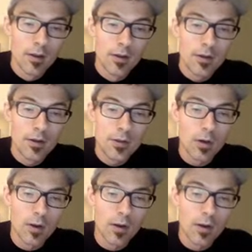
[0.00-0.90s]

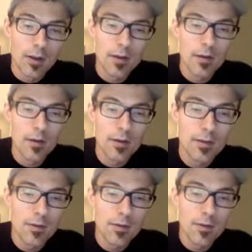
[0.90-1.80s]
So
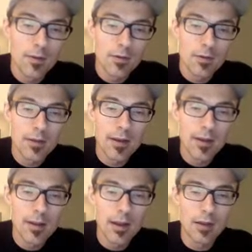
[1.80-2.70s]
we're going
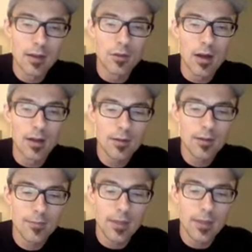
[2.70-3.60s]
to draw
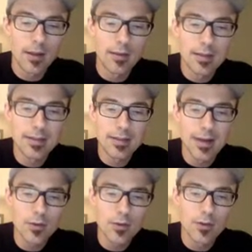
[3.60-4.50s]
the
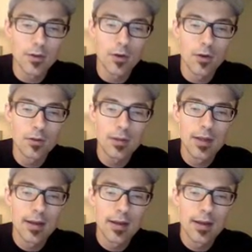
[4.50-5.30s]
snout or the nose.